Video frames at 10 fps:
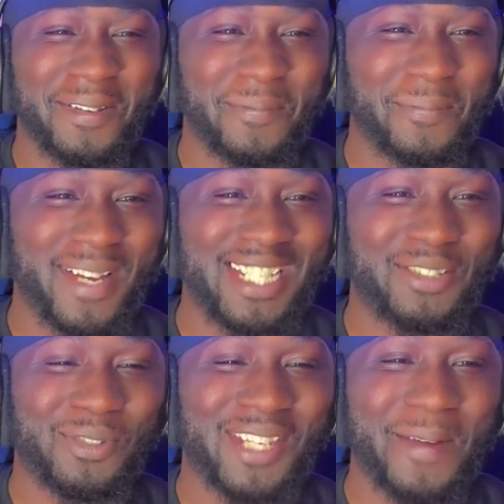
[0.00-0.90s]
made
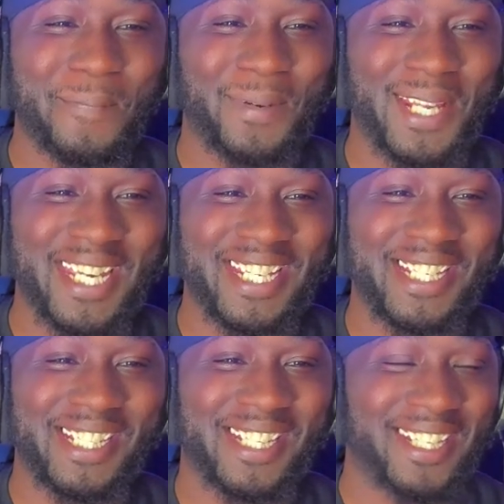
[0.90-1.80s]
you say
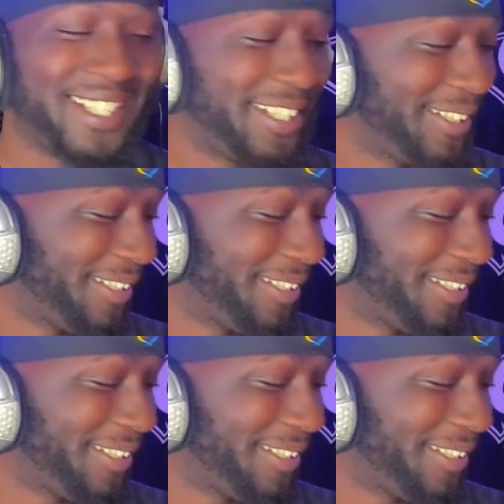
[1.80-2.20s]
please?